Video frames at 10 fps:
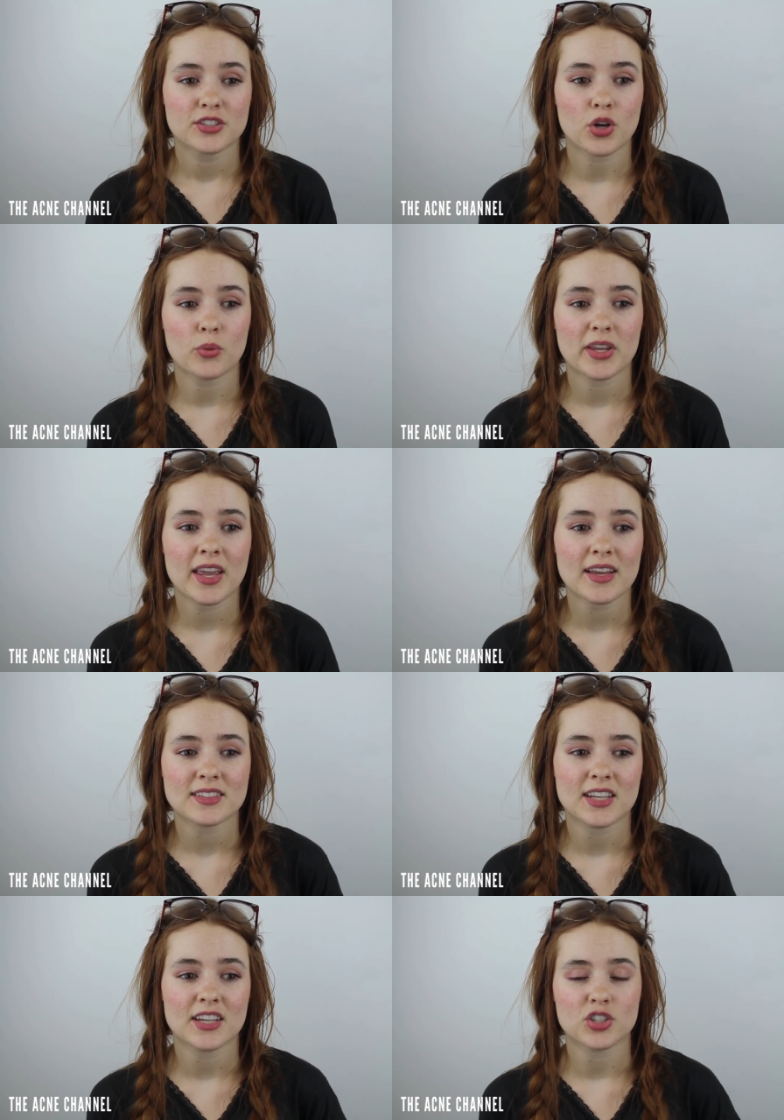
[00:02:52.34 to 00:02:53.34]
So we
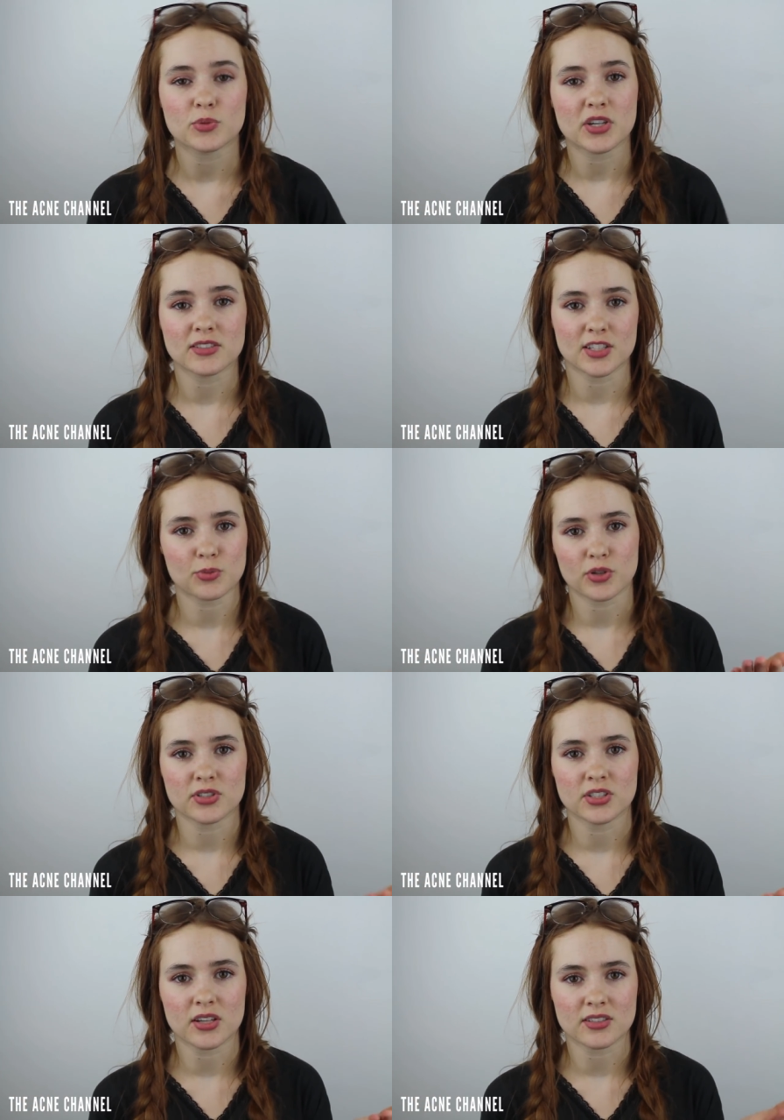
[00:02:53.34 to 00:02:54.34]
can't say just because this
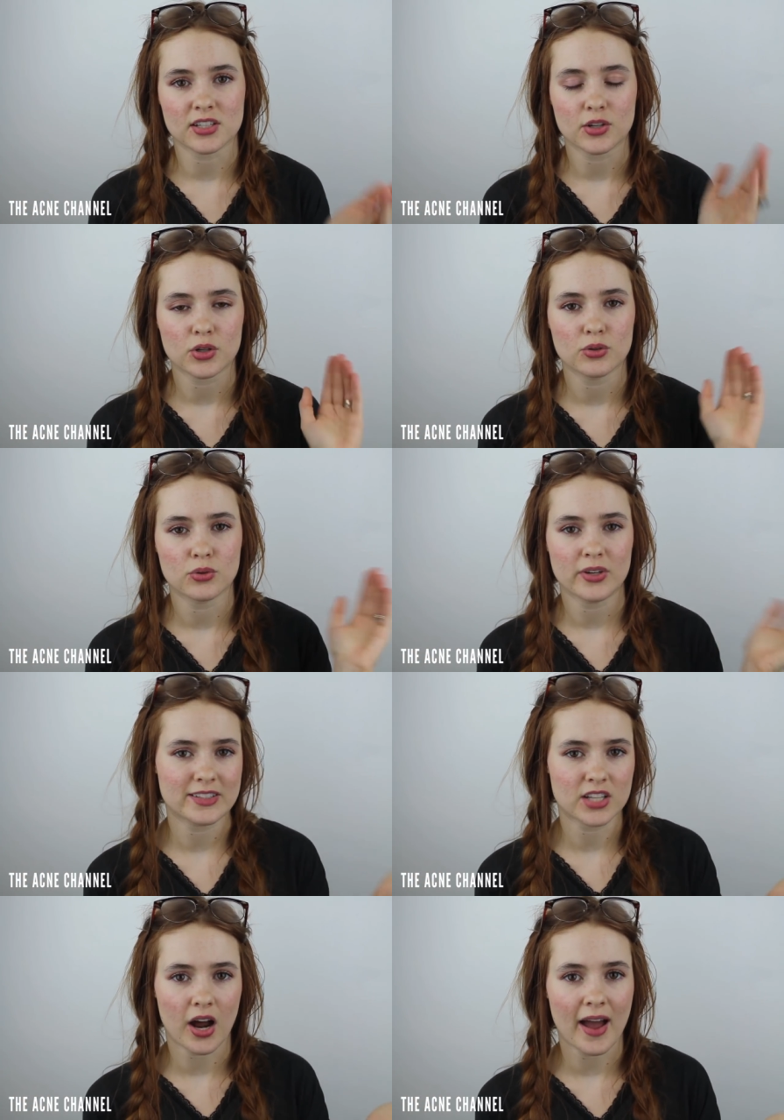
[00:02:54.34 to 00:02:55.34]
person does it who
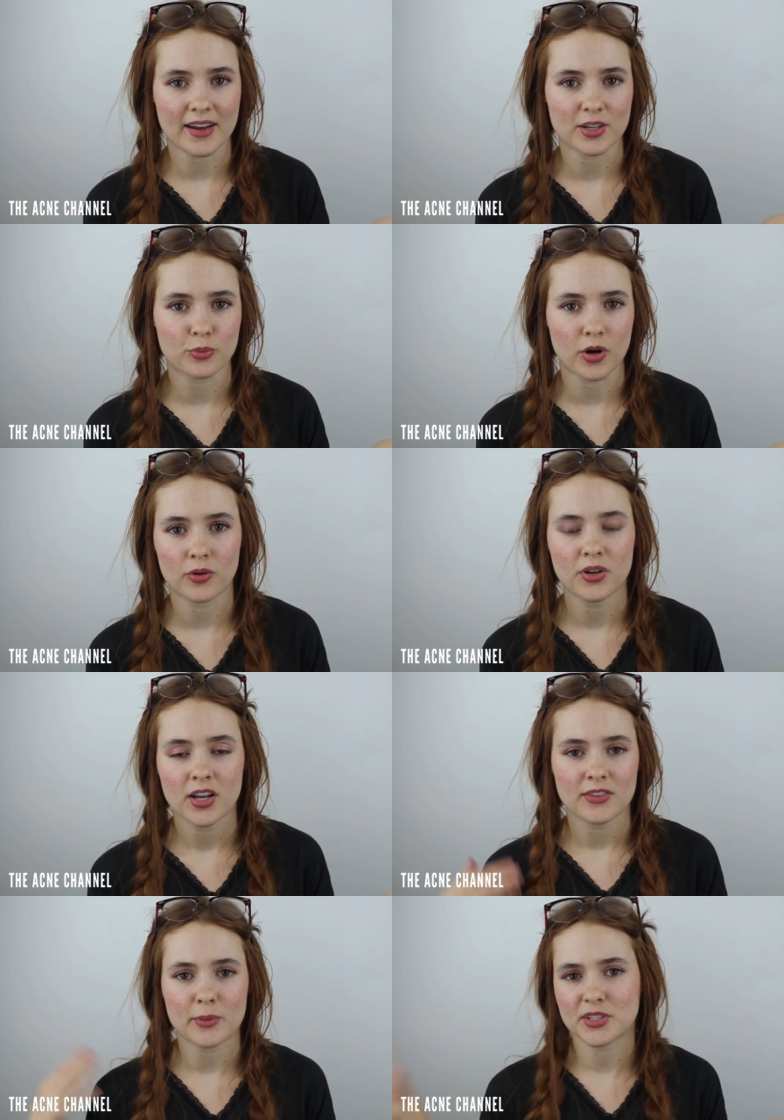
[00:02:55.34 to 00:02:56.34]
is not acne prone,
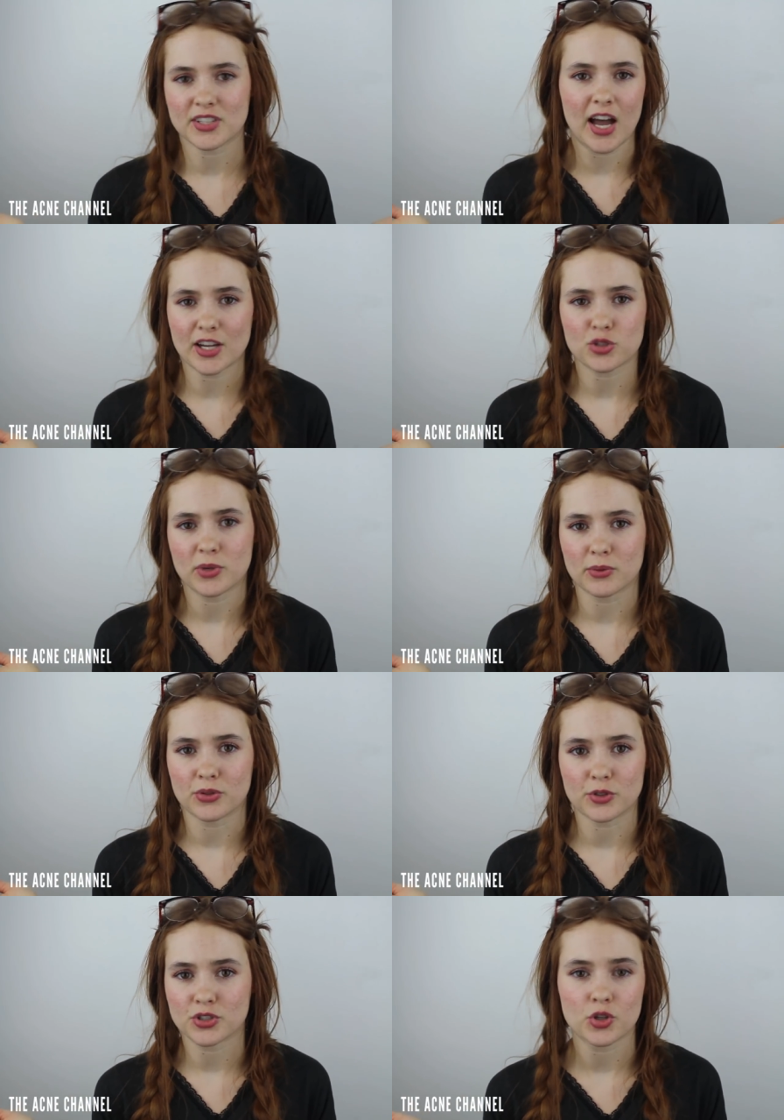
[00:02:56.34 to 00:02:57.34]
that means that I should be able
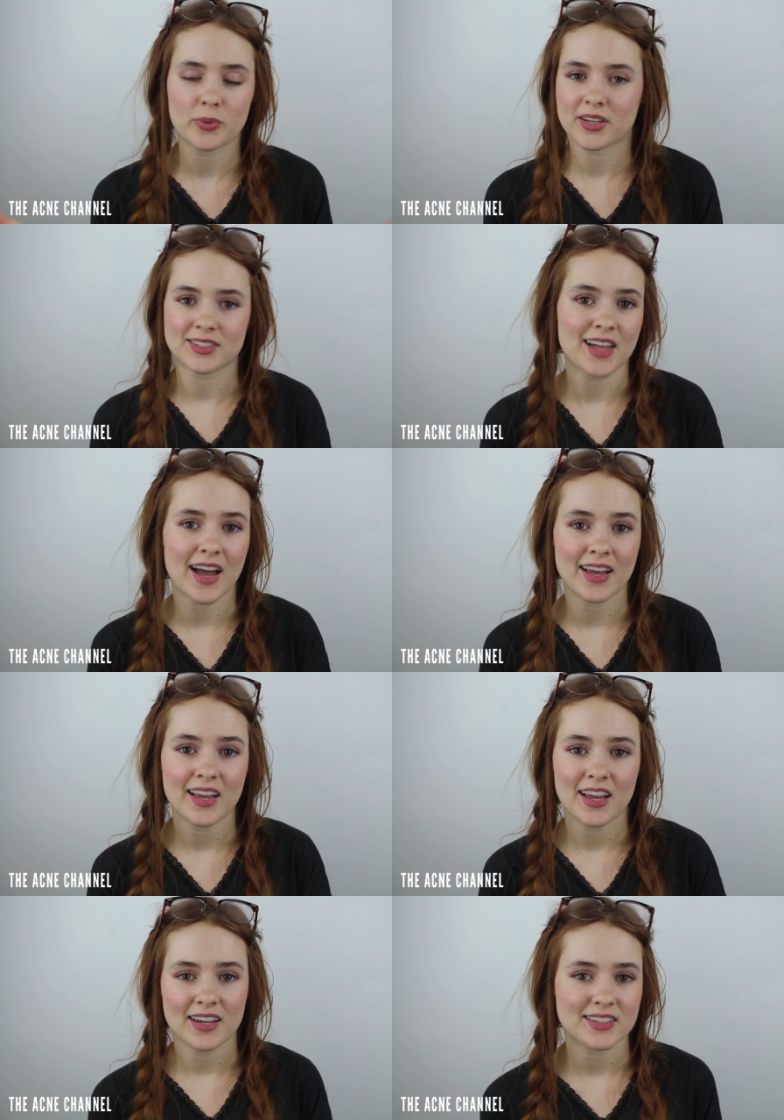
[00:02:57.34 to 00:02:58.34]
to do it too, because
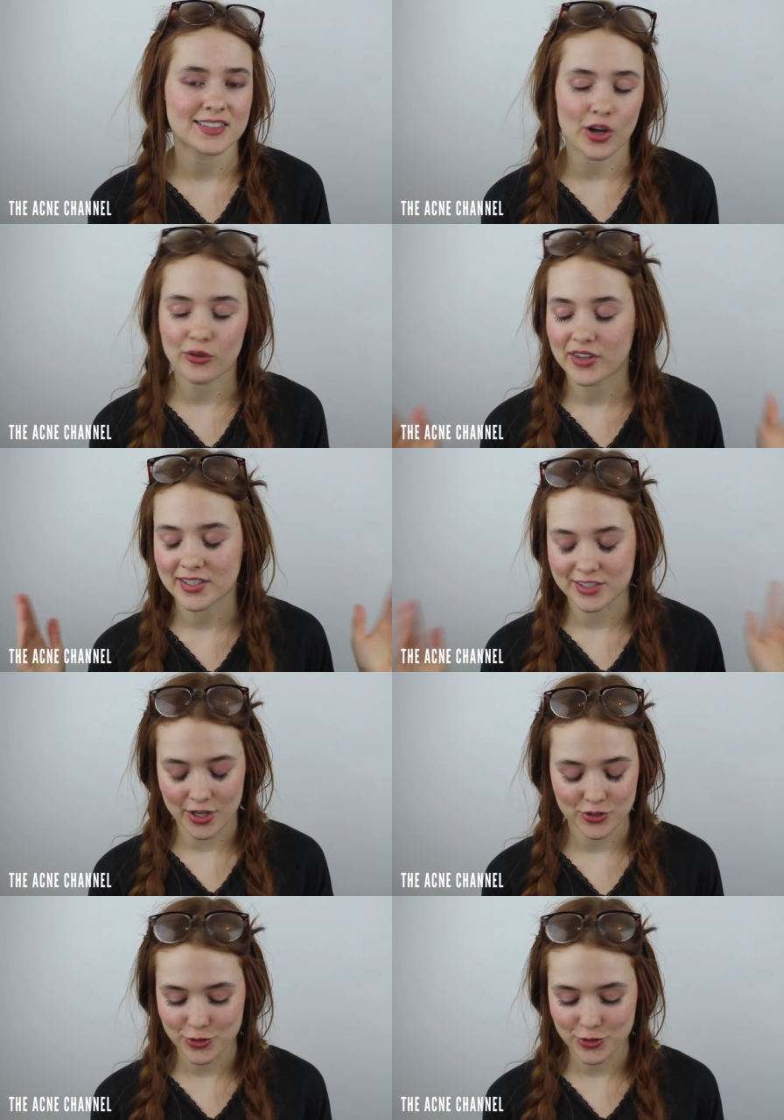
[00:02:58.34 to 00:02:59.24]
that in itself is not